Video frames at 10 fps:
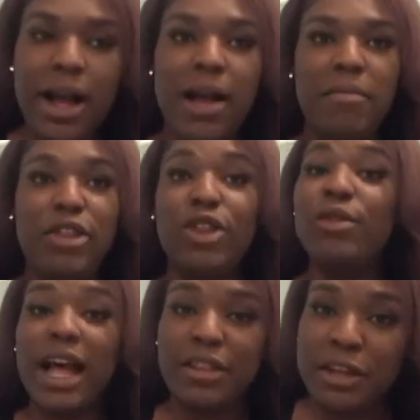It's
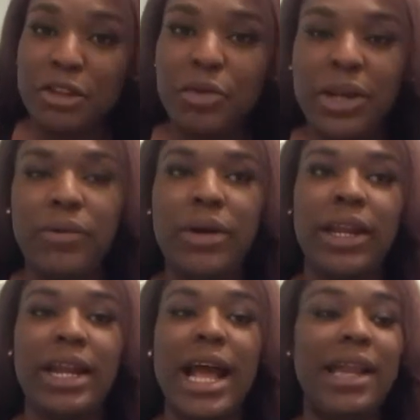2021,
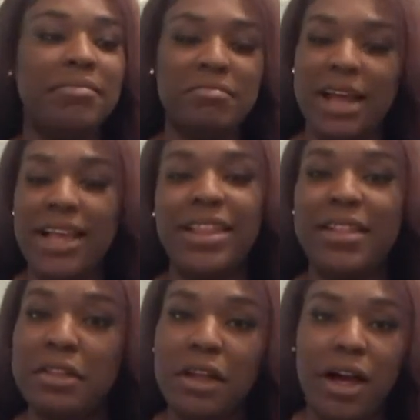and I say
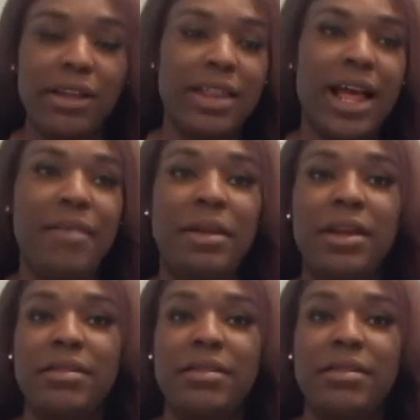this all the time.